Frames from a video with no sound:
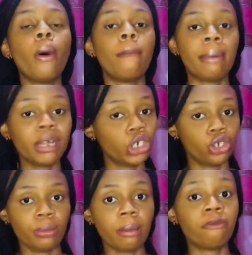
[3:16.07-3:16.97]
Mama
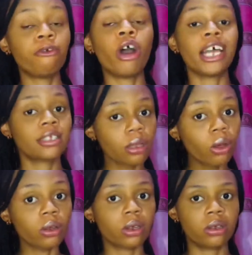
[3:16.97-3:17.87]
Chidubim for her
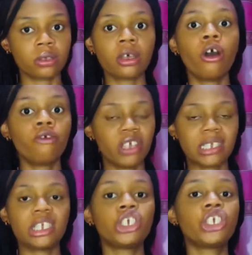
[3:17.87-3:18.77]
son, because
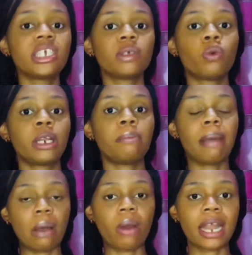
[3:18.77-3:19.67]
obviously she's the one in
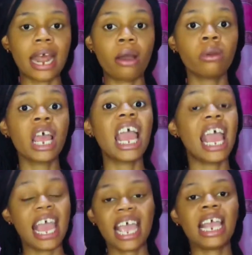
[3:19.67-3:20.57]
power now
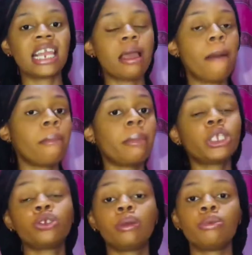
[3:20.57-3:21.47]
and Mama
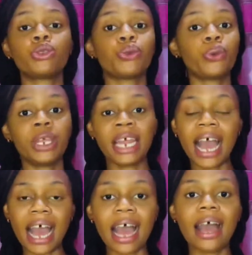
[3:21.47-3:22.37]
Chidubim is owing
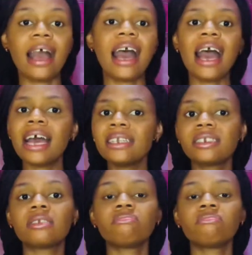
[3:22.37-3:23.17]
her, and